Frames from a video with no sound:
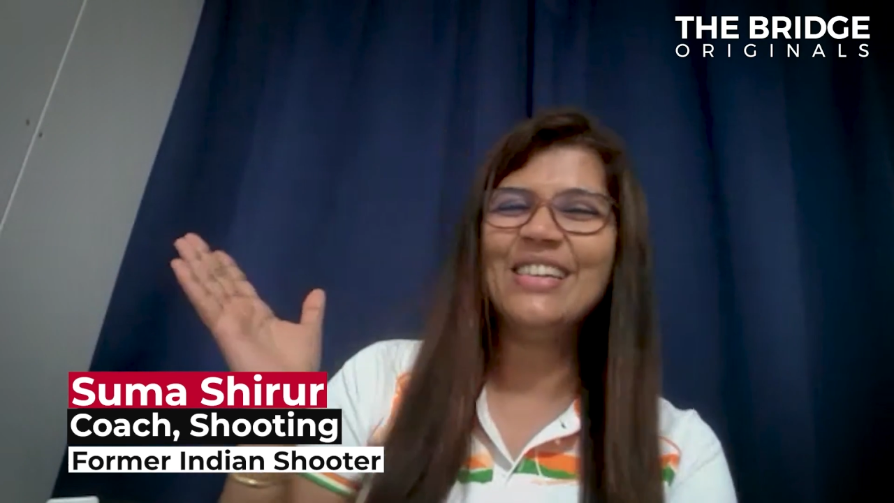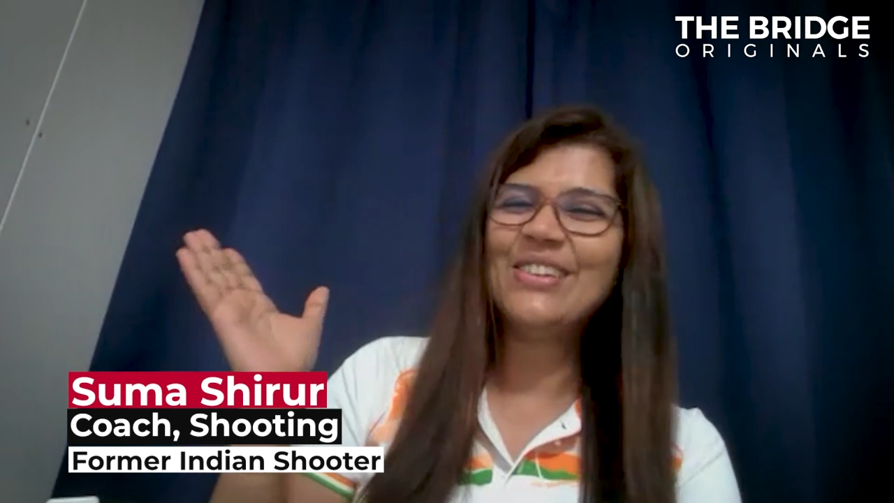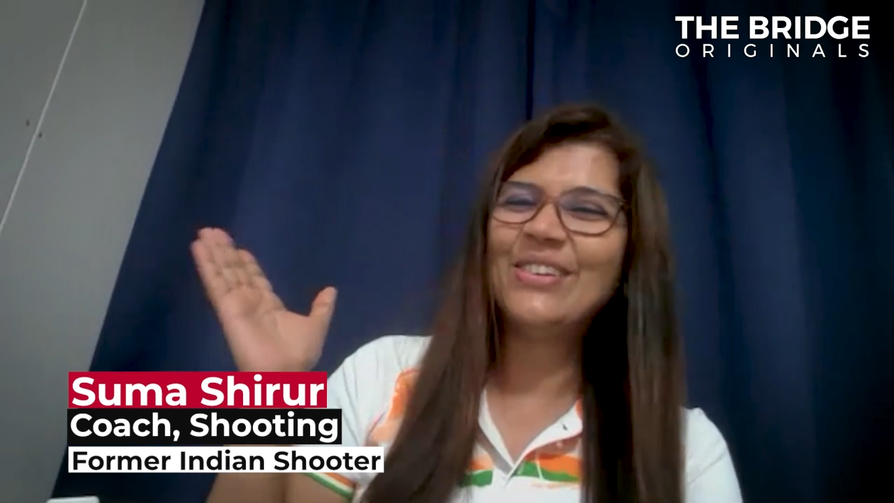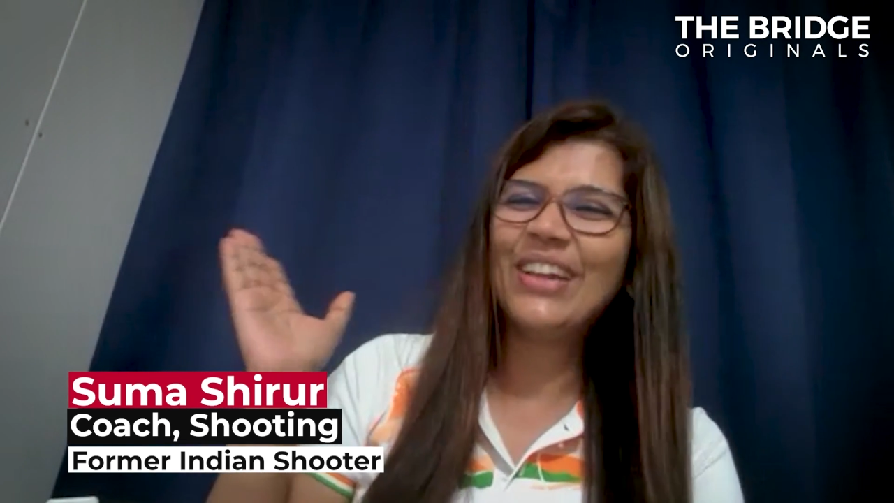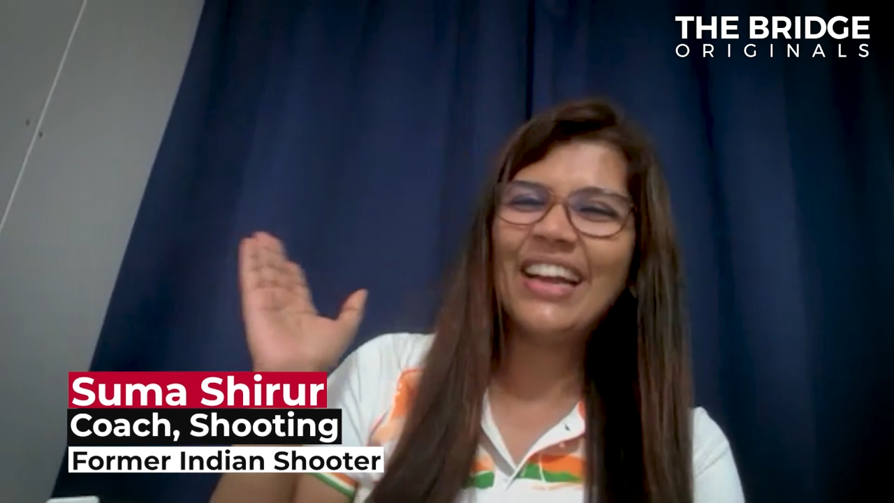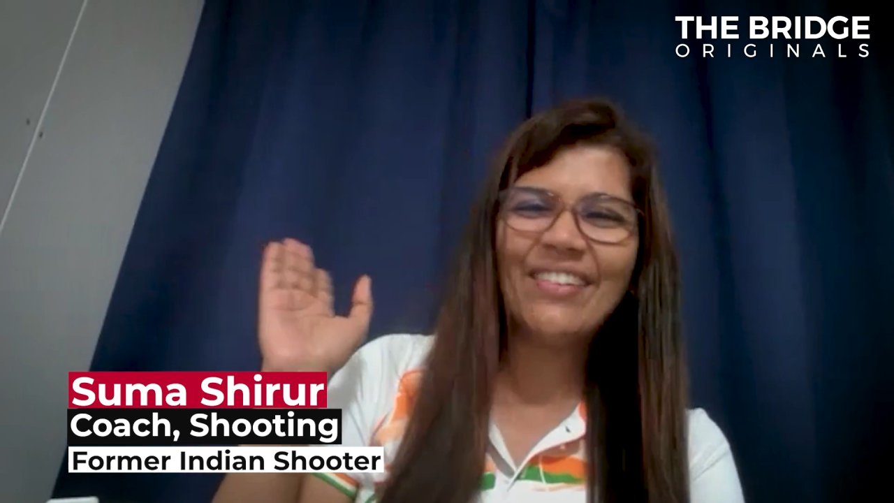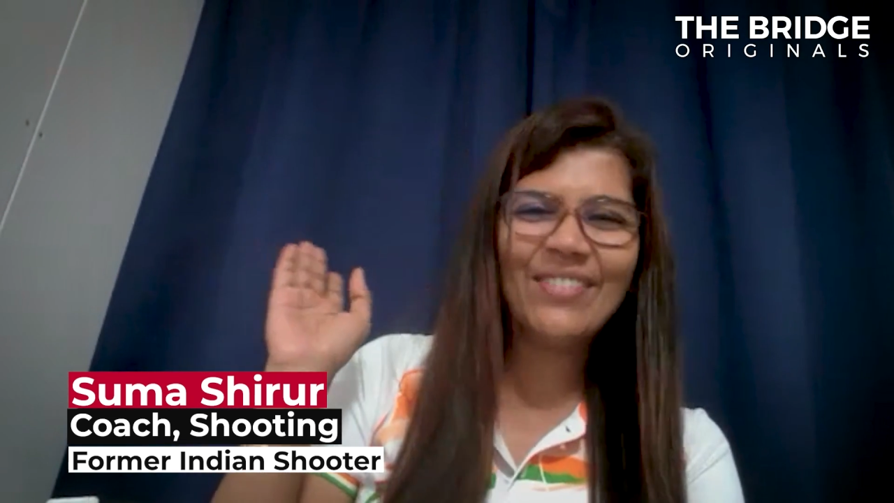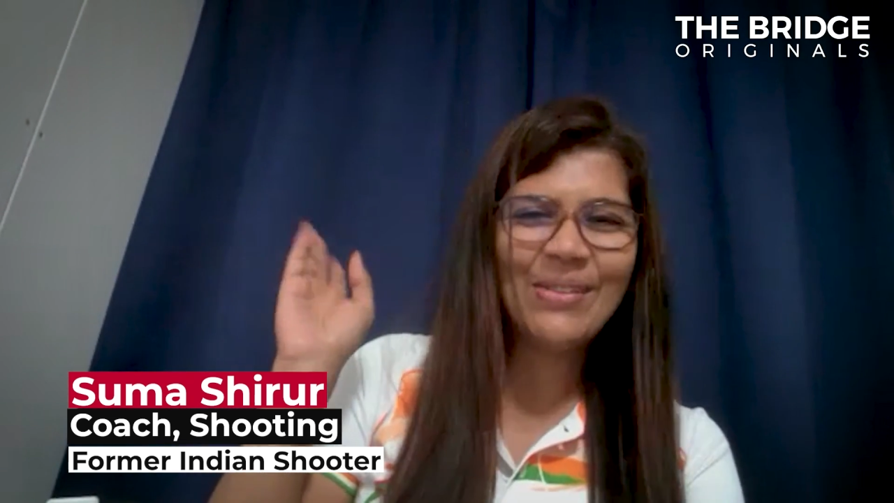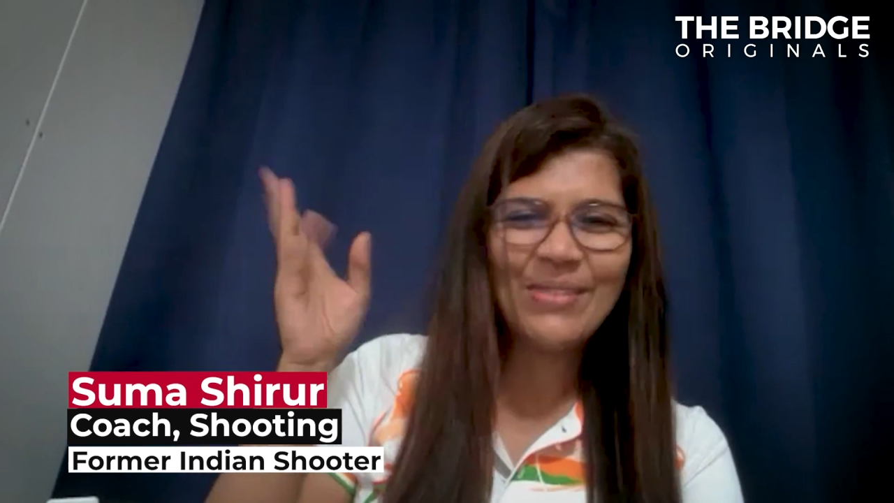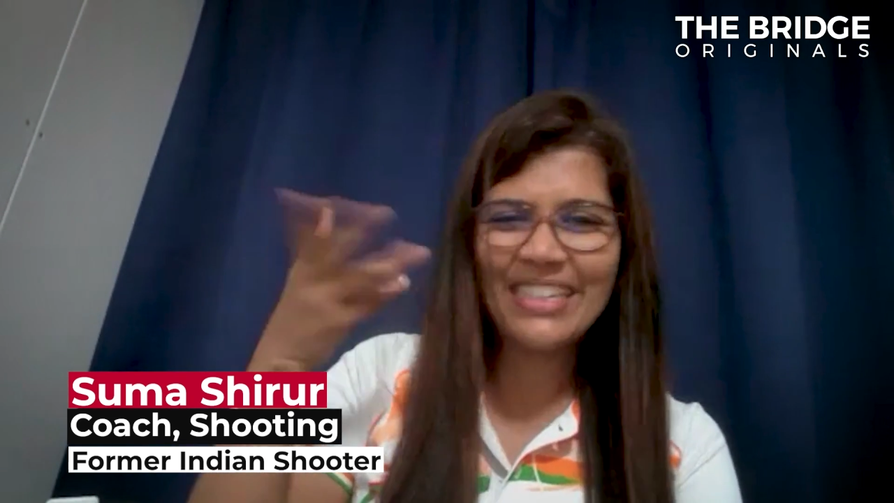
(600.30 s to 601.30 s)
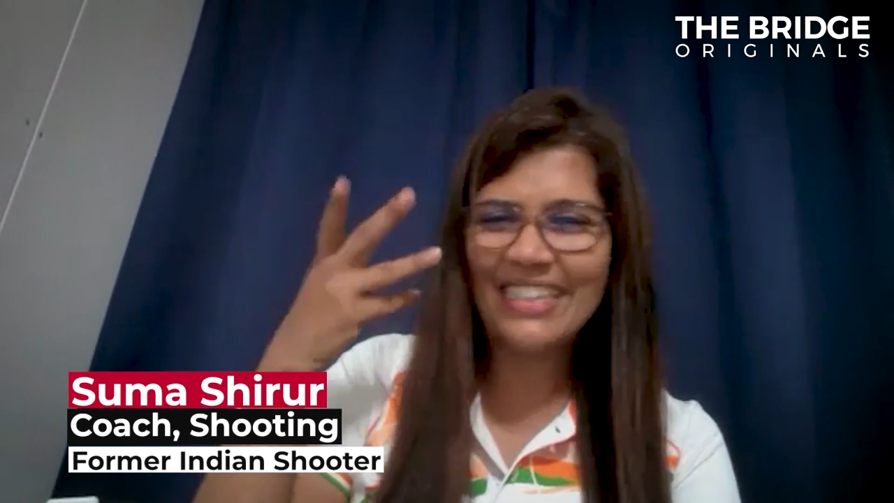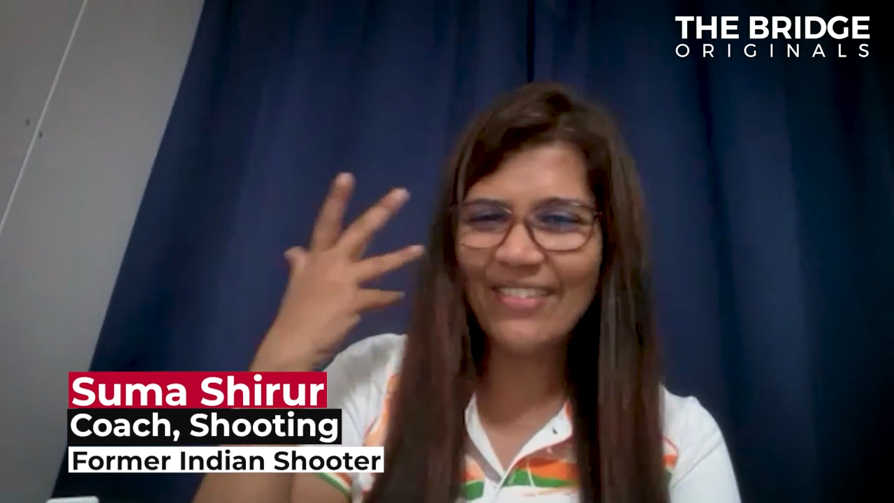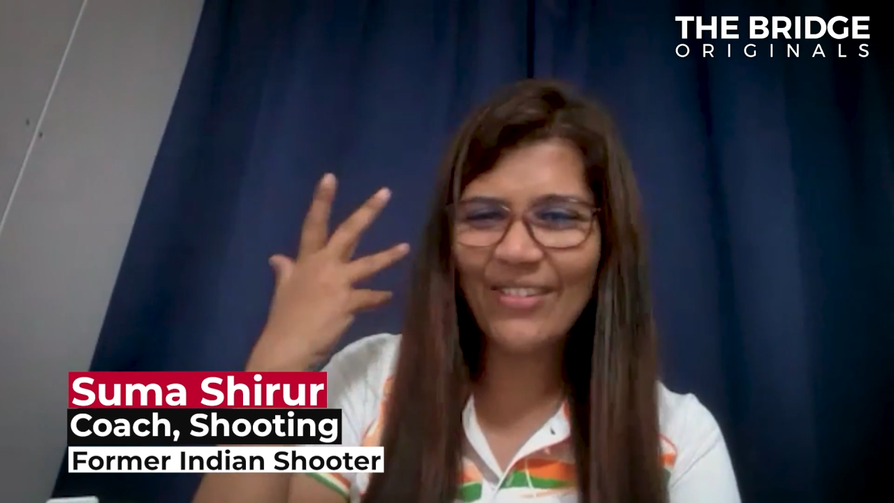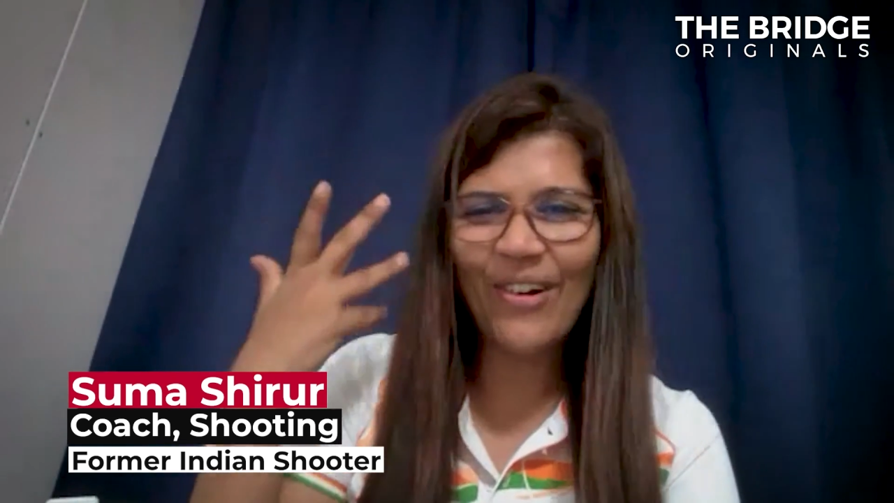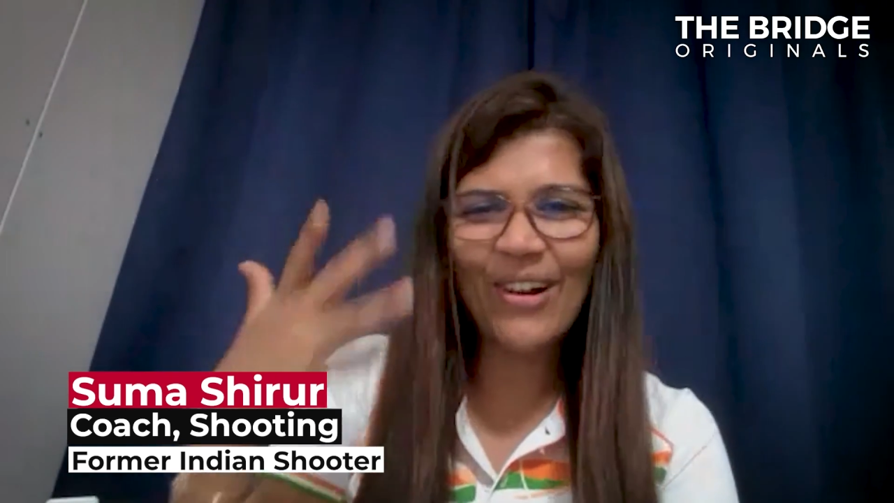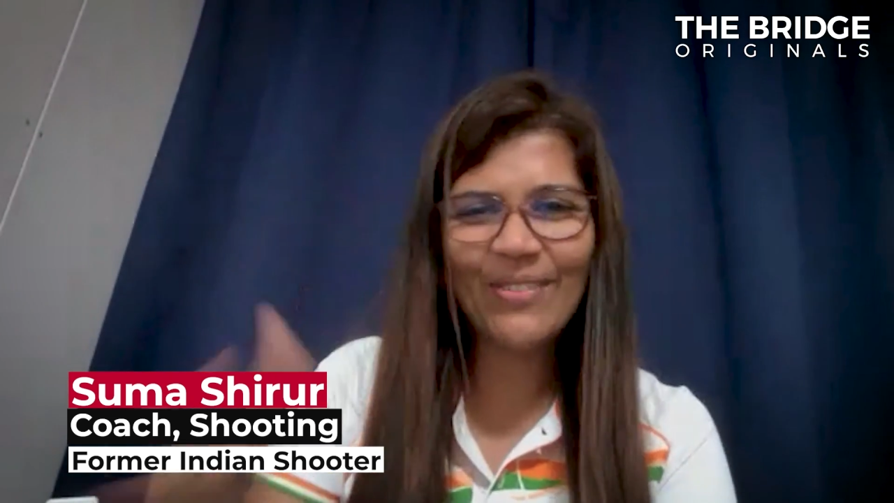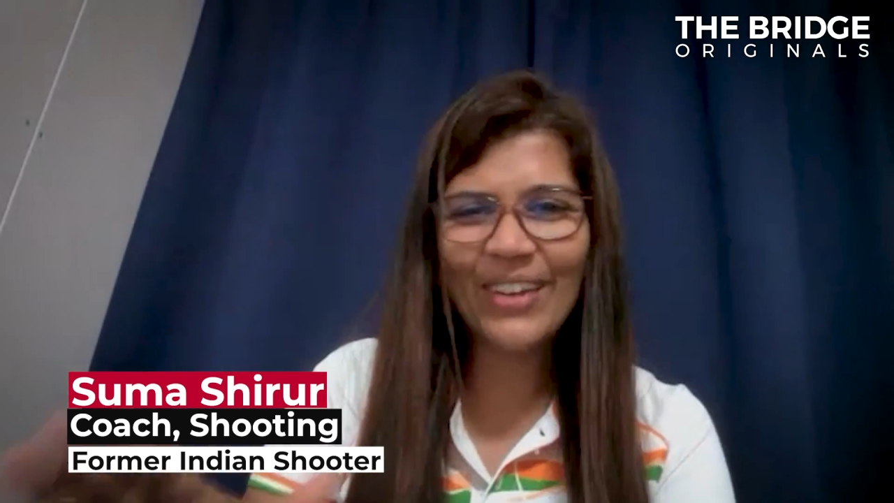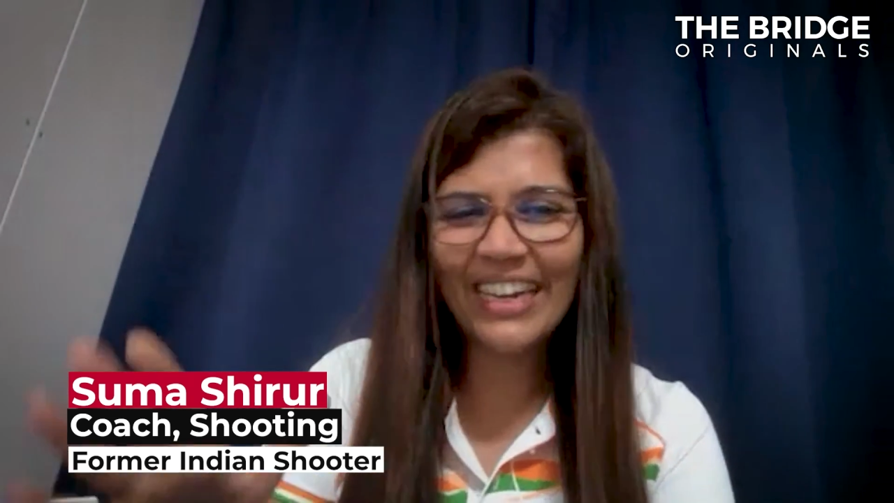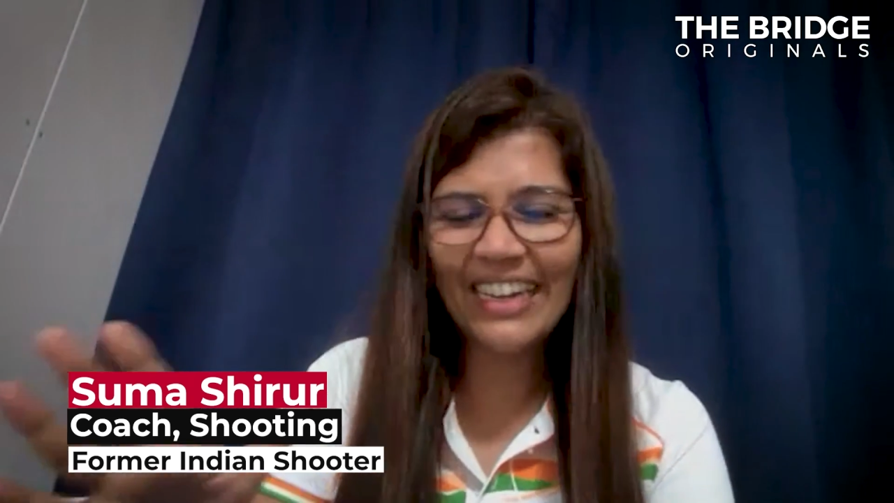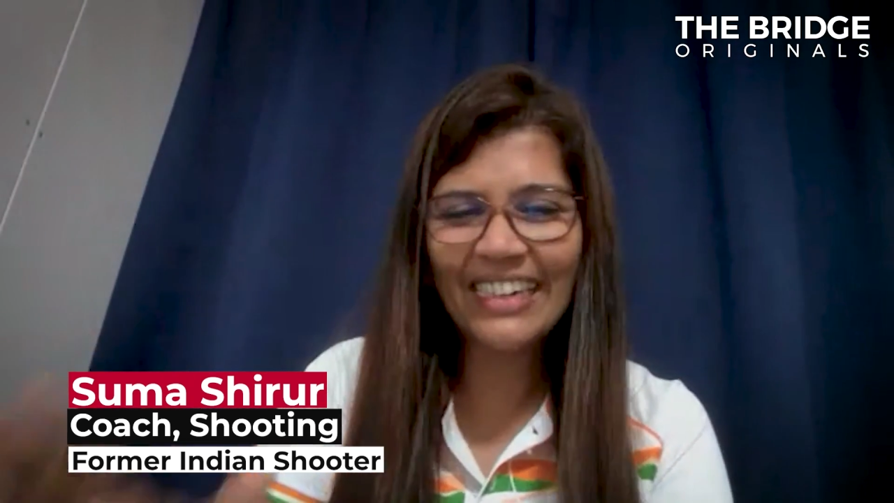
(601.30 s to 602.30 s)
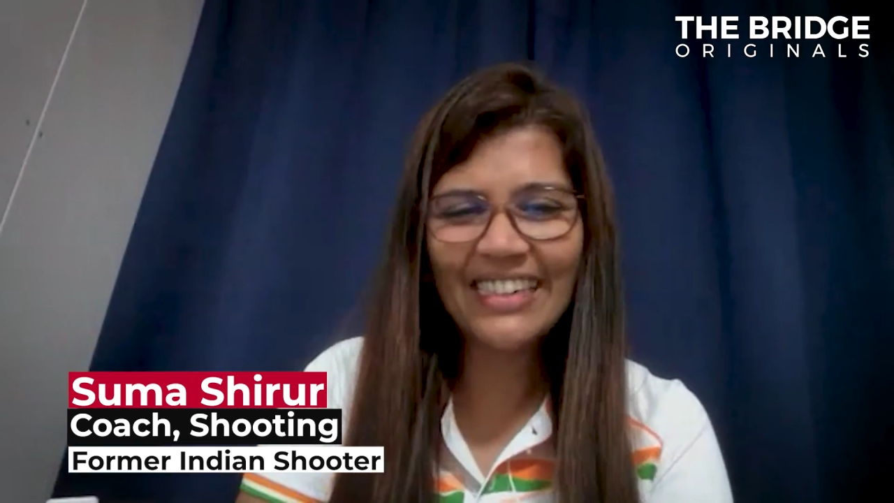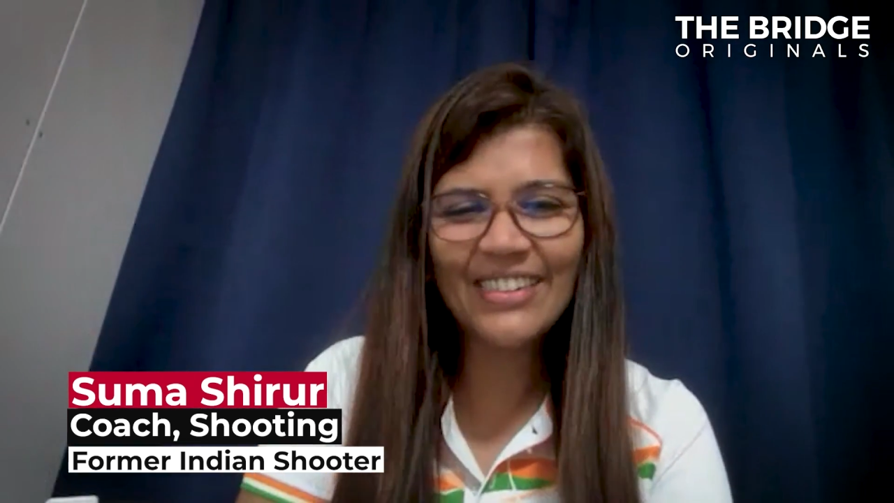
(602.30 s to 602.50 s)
today Avni must have called me at least,